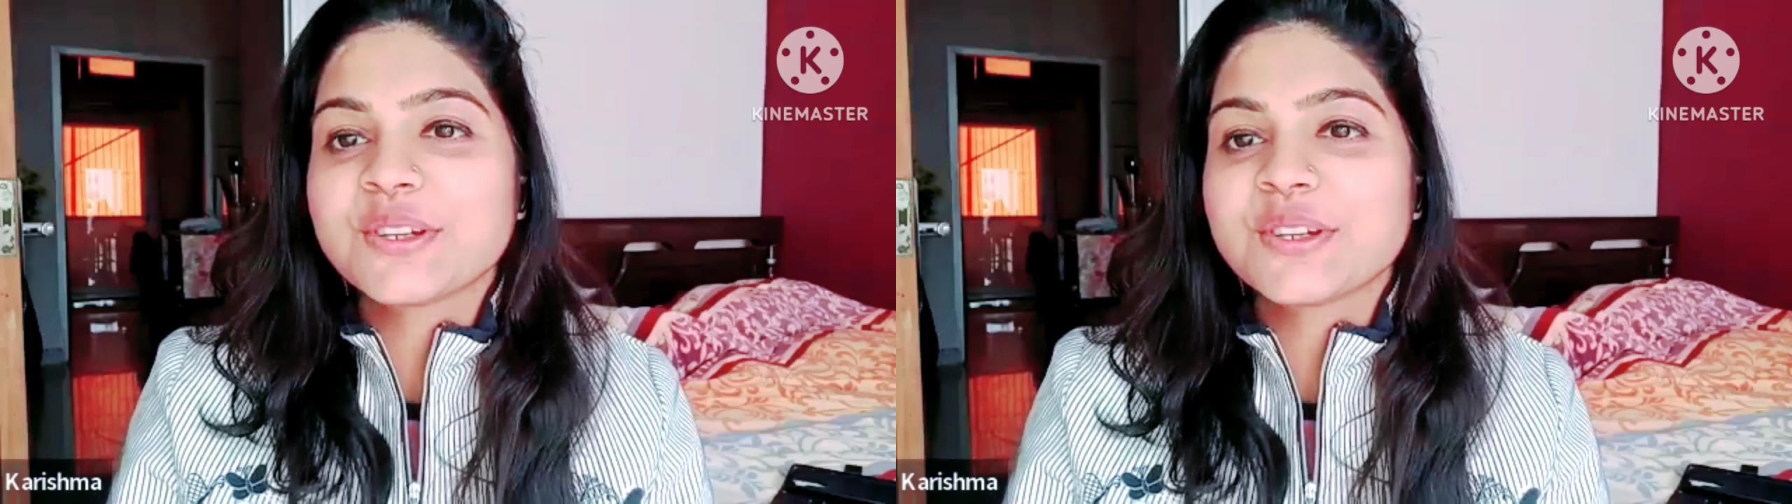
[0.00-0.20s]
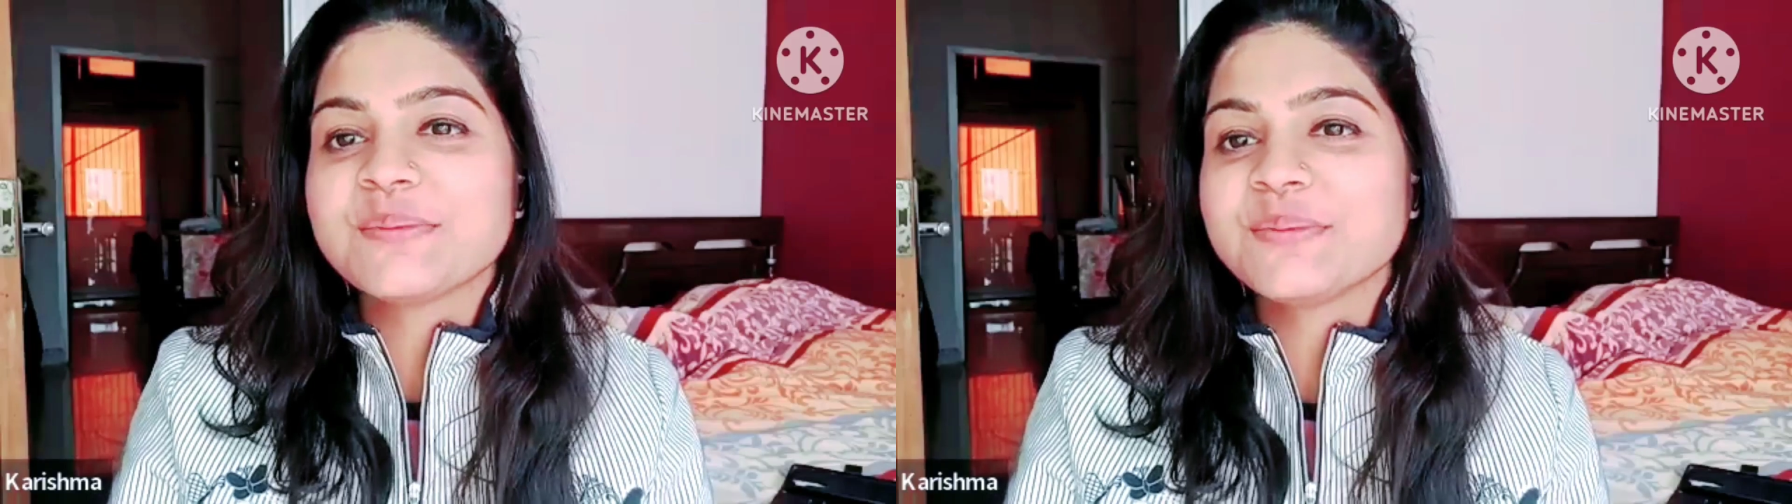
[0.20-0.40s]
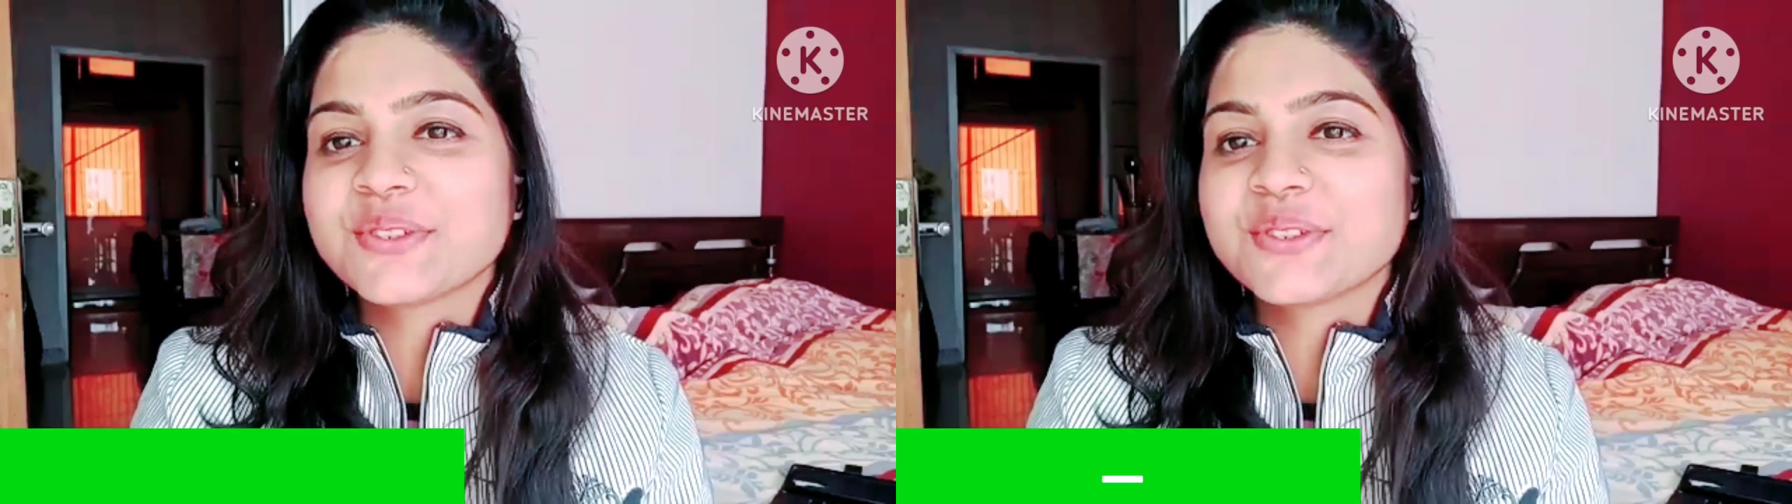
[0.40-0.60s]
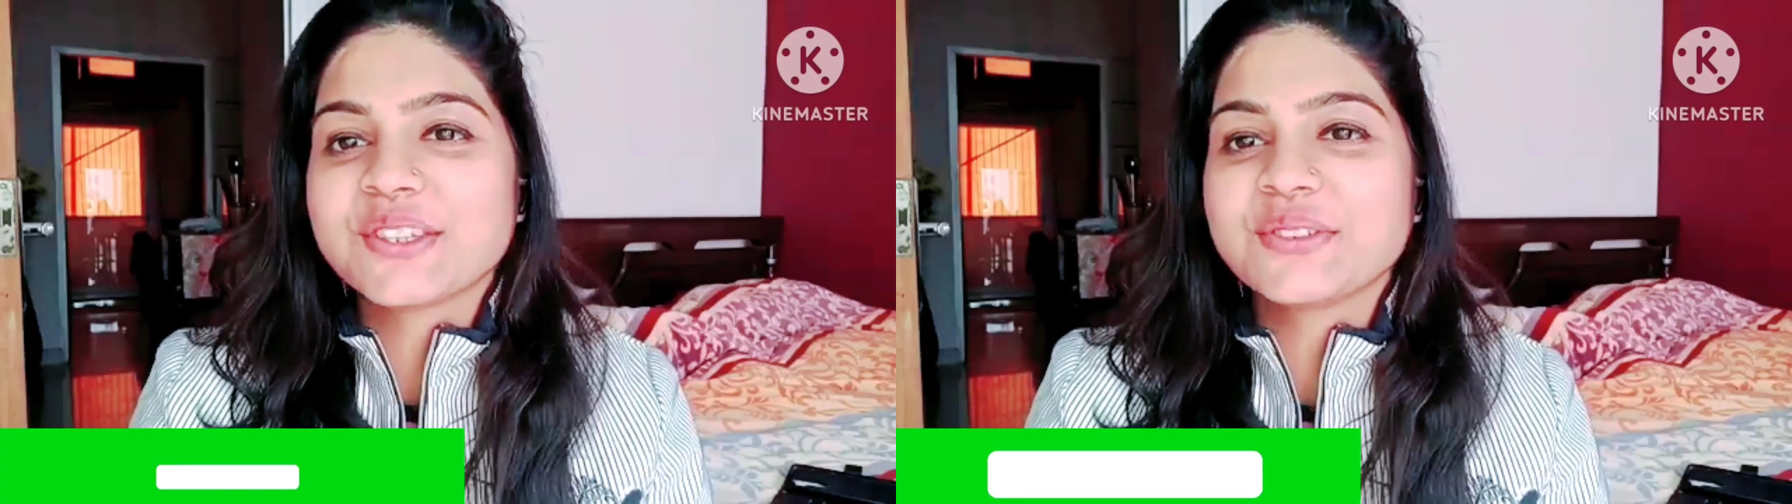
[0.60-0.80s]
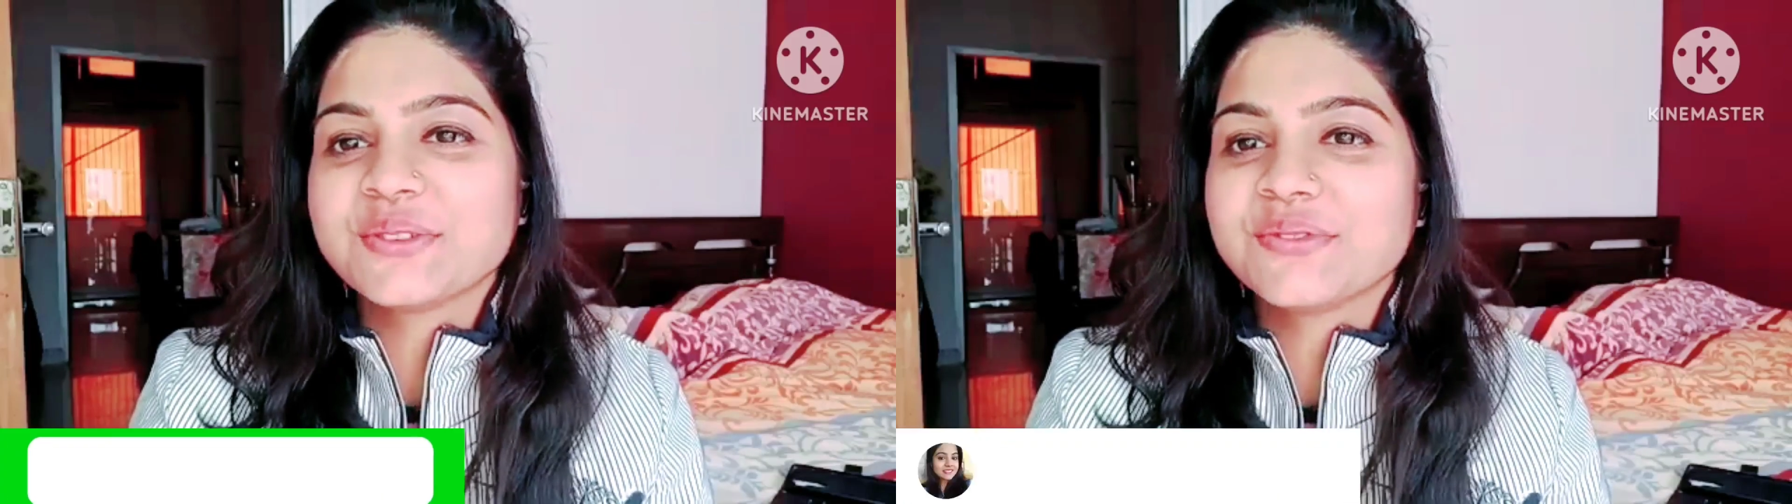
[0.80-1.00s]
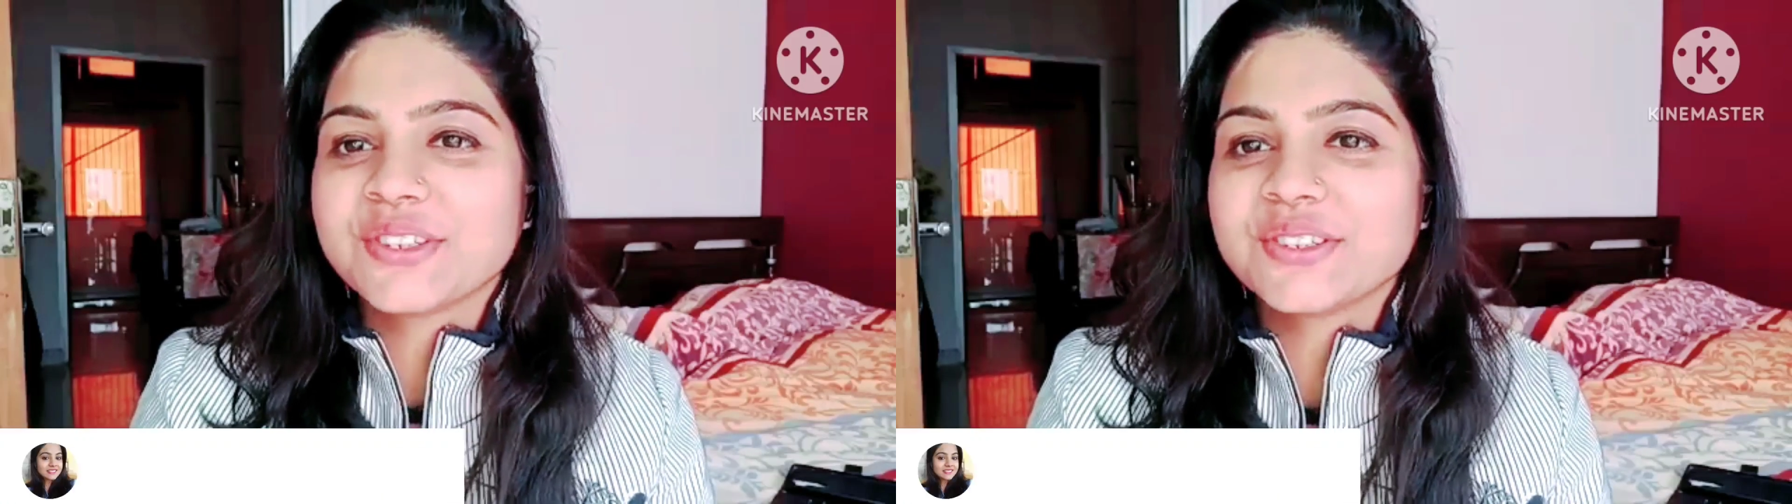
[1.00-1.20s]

because I'm posting YouTube